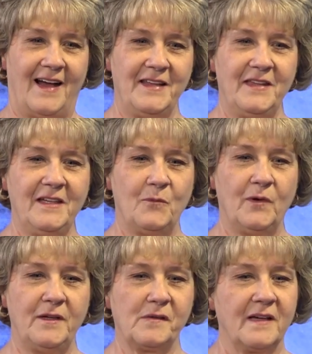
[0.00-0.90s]
I think
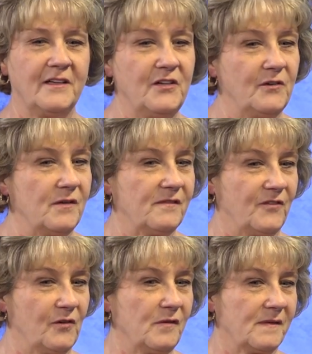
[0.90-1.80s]
what he's going to notice
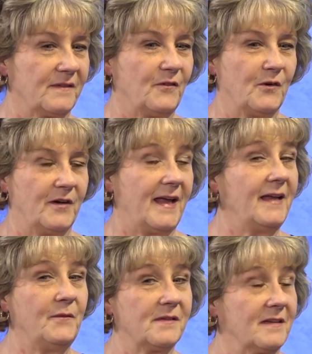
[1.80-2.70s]
first, or
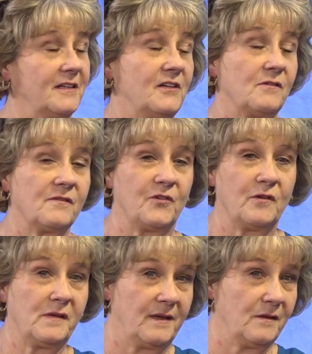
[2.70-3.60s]
anyone's going to notice
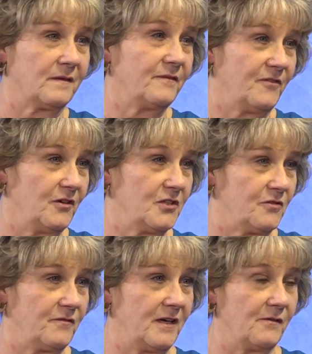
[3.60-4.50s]
first, is the
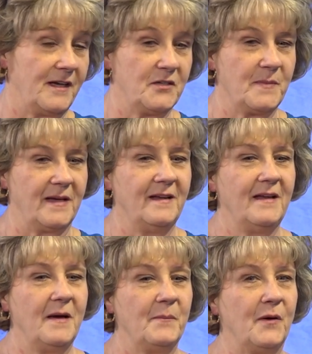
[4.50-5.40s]
furniture rearrangement.
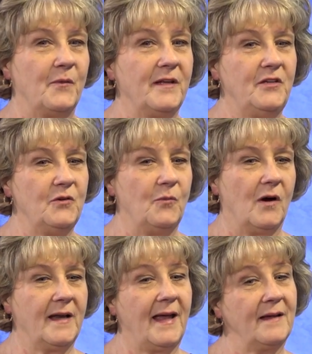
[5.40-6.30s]
But when you
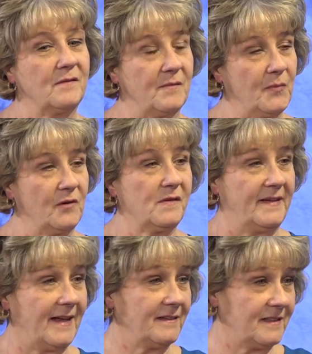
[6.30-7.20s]
want to add some
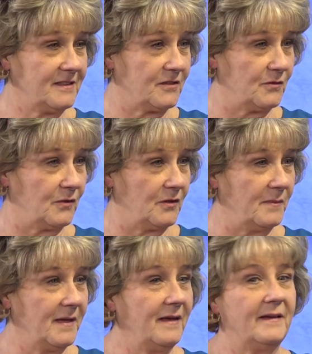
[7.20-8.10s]
personality to the
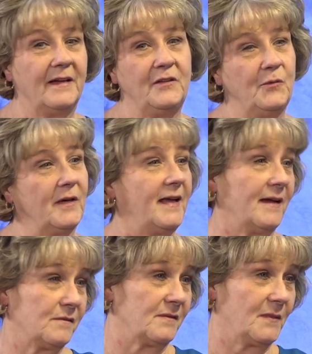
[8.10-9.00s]
room, now you want to
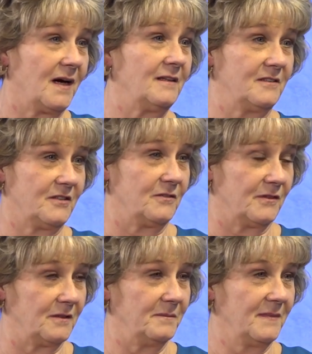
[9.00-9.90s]
add some color to the
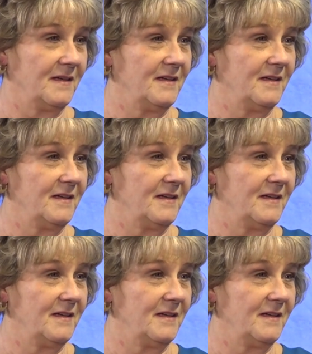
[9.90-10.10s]
room.